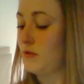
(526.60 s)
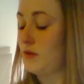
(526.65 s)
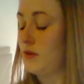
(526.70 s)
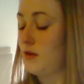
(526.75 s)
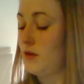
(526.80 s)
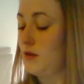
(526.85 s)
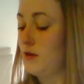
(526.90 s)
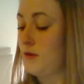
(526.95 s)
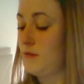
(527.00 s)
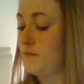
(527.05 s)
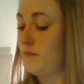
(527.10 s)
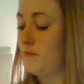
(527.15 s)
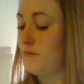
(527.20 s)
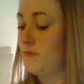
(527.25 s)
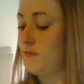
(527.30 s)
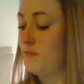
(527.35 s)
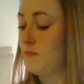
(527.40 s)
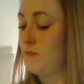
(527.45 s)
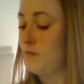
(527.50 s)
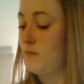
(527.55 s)
Okay.
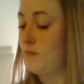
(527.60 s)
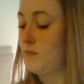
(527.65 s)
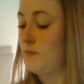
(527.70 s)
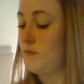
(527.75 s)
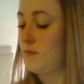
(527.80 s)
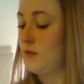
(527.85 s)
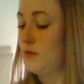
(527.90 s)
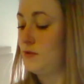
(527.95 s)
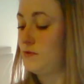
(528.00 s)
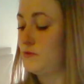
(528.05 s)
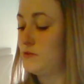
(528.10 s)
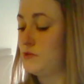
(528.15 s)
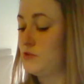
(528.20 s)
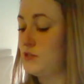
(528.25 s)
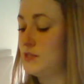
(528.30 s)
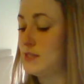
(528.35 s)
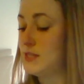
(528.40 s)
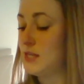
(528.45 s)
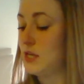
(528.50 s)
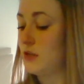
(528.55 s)
It's
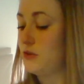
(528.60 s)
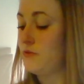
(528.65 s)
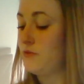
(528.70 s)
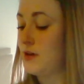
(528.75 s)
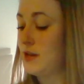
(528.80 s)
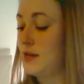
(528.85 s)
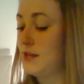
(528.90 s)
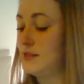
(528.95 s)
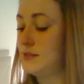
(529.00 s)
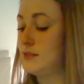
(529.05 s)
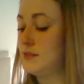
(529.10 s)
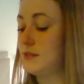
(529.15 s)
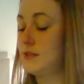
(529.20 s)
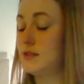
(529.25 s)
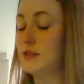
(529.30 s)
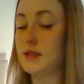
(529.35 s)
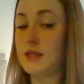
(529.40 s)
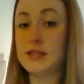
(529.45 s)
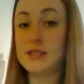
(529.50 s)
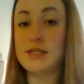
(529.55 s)
just like you guys
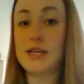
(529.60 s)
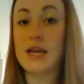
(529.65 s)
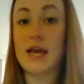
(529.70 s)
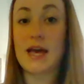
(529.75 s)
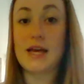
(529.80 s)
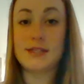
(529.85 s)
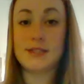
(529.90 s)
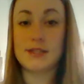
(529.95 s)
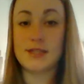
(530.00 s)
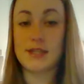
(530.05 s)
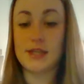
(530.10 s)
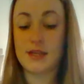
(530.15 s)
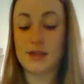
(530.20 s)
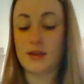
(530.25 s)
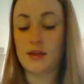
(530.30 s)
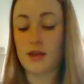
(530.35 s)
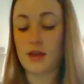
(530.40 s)
get to ask